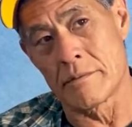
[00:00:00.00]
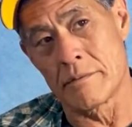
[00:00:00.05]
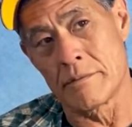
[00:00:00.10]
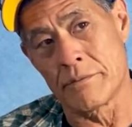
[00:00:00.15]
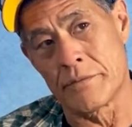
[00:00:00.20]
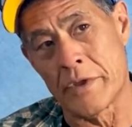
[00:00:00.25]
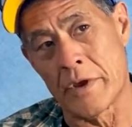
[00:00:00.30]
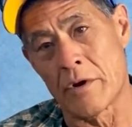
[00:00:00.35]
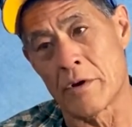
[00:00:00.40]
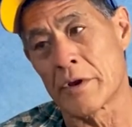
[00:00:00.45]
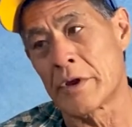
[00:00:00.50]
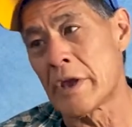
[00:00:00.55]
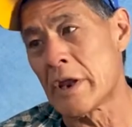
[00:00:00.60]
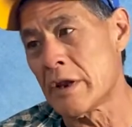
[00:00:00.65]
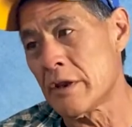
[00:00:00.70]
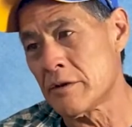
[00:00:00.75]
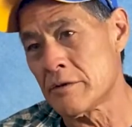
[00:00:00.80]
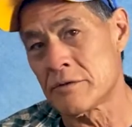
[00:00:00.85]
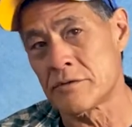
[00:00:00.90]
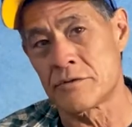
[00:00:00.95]
they're
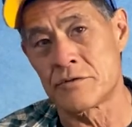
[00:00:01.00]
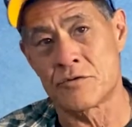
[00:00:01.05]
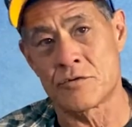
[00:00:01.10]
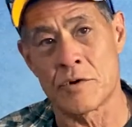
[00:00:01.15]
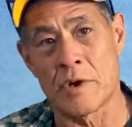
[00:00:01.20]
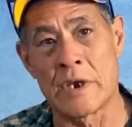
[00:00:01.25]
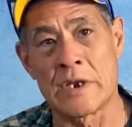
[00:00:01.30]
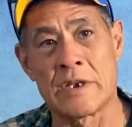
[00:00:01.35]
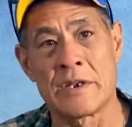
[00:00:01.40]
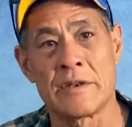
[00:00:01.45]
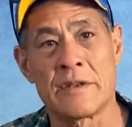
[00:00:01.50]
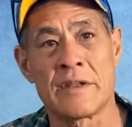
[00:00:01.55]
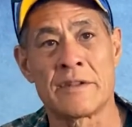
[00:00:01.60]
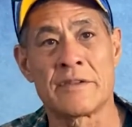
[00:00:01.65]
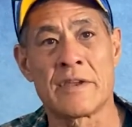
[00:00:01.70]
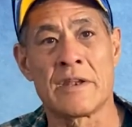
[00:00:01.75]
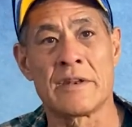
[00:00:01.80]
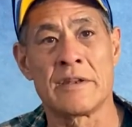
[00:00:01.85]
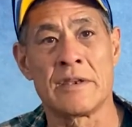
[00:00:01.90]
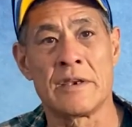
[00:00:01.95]
getting the training that
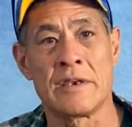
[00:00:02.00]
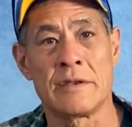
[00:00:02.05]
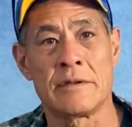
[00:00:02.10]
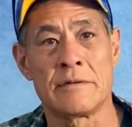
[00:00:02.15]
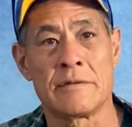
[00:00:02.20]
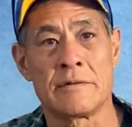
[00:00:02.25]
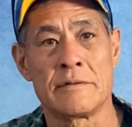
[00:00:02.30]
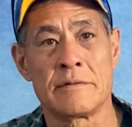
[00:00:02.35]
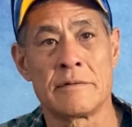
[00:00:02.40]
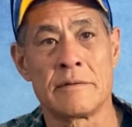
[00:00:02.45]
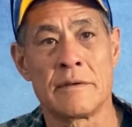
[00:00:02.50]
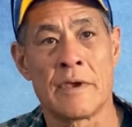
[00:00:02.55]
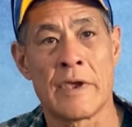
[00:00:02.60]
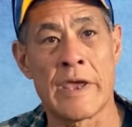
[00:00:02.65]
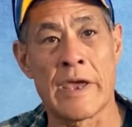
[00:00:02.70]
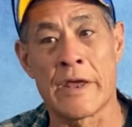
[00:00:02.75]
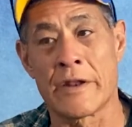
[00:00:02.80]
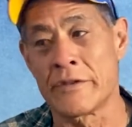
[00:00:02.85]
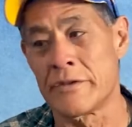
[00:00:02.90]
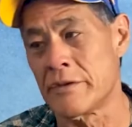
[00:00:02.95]
they need. Sure.
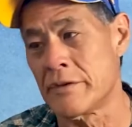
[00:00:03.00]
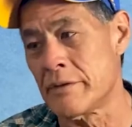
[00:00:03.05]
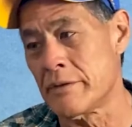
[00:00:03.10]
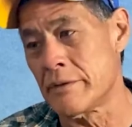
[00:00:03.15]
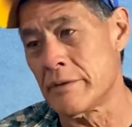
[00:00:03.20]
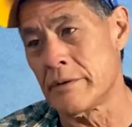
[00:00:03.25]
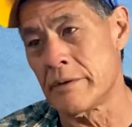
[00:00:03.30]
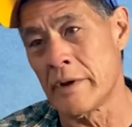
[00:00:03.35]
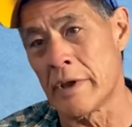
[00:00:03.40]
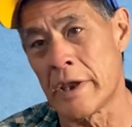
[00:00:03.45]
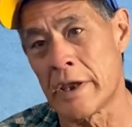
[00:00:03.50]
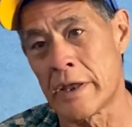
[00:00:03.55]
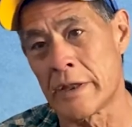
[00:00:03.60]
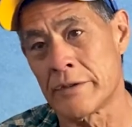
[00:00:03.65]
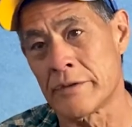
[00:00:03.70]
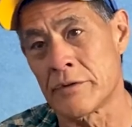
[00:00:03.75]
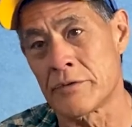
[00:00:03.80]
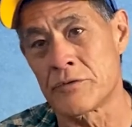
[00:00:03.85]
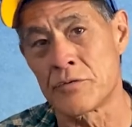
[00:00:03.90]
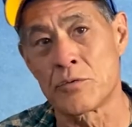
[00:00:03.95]

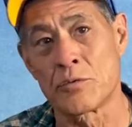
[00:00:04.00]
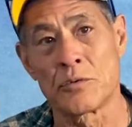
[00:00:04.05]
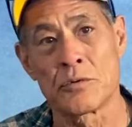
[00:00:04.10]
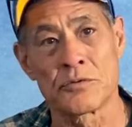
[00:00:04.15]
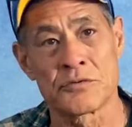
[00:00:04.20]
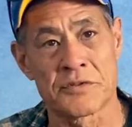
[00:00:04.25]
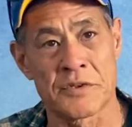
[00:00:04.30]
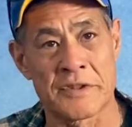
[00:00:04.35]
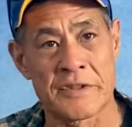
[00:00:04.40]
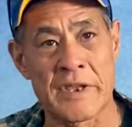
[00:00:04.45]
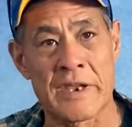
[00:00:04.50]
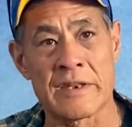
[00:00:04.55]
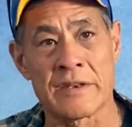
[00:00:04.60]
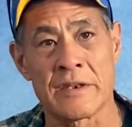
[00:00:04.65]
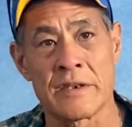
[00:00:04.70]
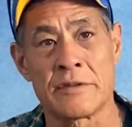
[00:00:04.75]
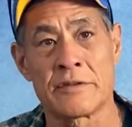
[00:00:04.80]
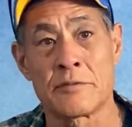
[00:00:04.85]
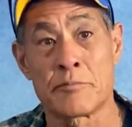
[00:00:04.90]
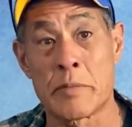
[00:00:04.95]
And the tools that they
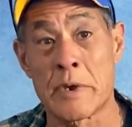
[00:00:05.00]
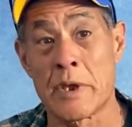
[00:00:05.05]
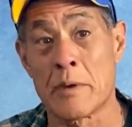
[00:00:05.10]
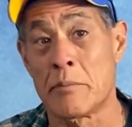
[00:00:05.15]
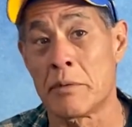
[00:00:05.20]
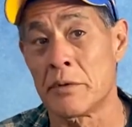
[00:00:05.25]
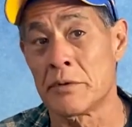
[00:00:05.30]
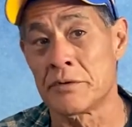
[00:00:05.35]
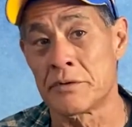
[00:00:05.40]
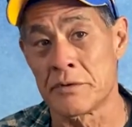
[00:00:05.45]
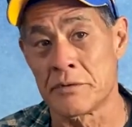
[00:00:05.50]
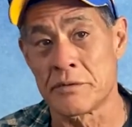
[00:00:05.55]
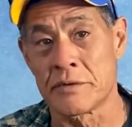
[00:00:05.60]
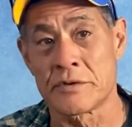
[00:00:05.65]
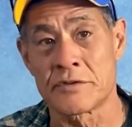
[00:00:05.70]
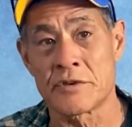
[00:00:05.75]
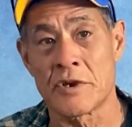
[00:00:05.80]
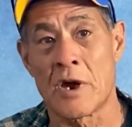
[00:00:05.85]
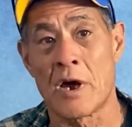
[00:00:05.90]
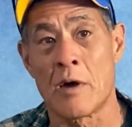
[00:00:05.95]
need to be able to do the
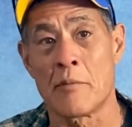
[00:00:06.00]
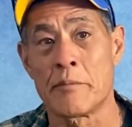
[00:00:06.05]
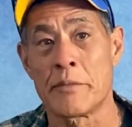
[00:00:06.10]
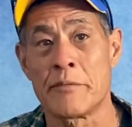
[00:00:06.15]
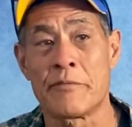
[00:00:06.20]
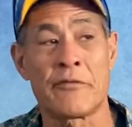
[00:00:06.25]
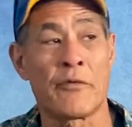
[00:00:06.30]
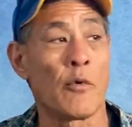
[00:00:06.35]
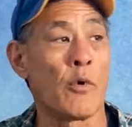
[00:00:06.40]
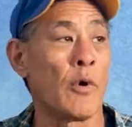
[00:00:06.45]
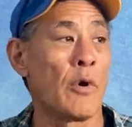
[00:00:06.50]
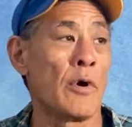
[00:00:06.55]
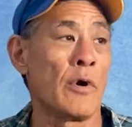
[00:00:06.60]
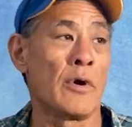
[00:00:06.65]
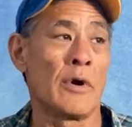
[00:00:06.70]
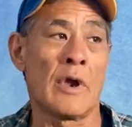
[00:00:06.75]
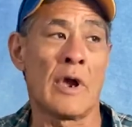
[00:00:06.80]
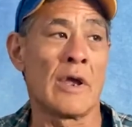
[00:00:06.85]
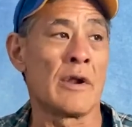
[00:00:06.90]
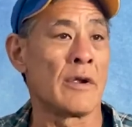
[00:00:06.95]
job.
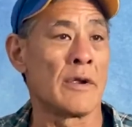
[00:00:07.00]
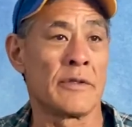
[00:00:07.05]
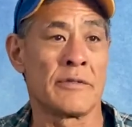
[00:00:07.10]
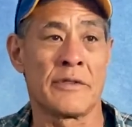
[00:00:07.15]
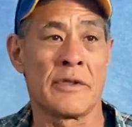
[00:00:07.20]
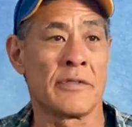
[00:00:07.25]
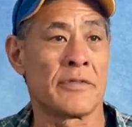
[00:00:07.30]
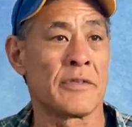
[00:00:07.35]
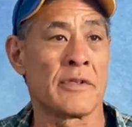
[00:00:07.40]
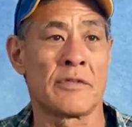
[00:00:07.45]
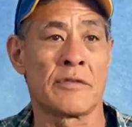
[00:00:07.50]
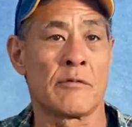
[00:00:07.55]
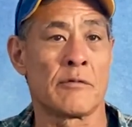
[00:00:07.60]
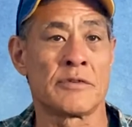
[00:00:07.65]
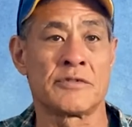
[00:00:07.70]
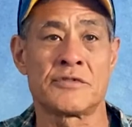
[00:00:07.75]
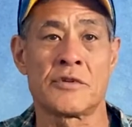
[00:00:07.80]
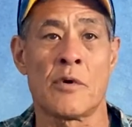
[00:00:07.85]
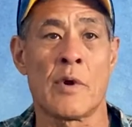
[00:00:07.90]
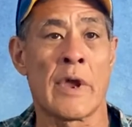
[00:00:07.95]
Before, they think they
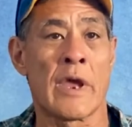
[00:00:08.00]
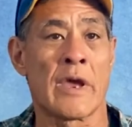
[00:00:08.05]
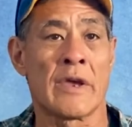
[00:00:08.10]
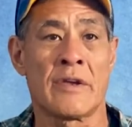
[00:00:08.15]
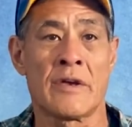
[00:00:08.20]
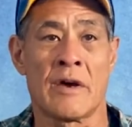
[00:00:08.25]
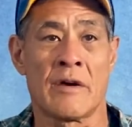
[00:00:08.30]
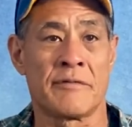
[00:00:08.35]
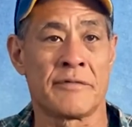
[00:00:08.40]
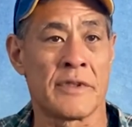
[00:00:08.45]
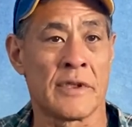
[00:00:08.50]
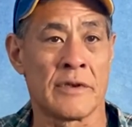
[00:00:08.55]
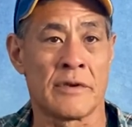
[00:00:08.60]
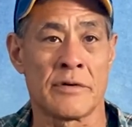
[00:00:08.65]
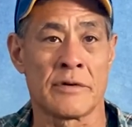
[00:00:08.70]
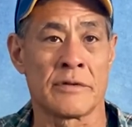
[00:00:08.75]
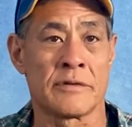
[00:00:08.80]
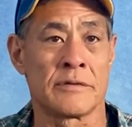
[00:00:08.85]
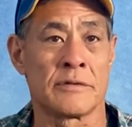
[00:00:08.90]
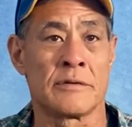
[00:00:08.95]
were so handcuffed they
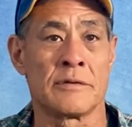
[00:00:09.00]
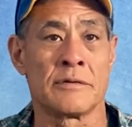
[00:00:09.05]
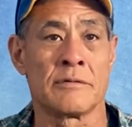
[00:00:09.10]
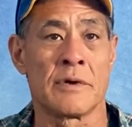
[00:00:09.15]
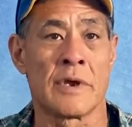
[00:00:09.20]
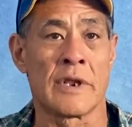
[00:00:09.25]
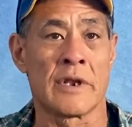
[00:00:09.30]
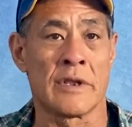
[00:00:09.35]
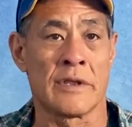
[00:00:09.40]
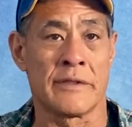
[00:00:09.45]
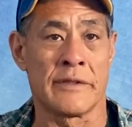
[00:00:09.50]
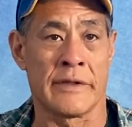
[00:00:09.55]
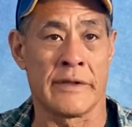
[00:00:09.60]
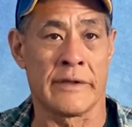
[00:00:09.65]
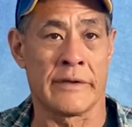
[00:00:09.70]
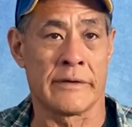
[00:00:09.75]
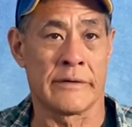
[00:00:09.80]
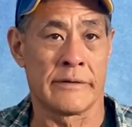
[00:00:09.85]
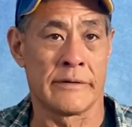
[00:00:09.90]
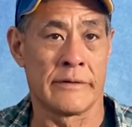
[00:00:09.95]
couldn't do anything.
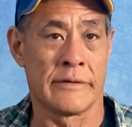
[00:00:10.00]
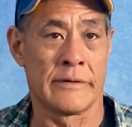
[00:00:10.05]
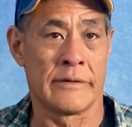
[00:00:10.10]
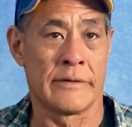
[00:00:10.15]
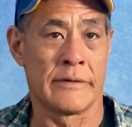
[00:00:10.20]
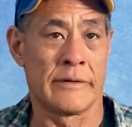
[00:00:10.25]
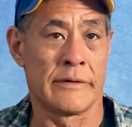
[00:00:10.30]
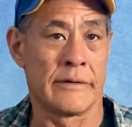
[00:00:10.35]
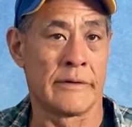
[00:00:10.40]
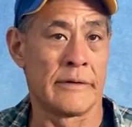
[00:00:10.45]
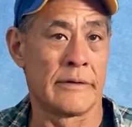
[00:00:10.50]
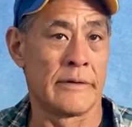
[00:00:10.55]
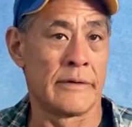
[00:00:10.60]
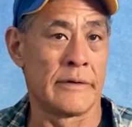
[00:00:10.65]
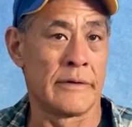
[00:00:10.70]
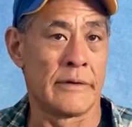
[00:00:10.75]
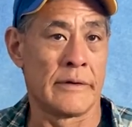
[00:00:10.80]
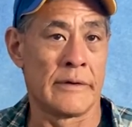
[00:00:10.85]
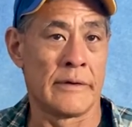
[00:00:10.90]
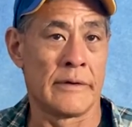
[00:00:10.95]
Sure,
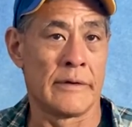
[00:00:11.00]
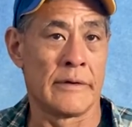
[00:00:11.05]
sure.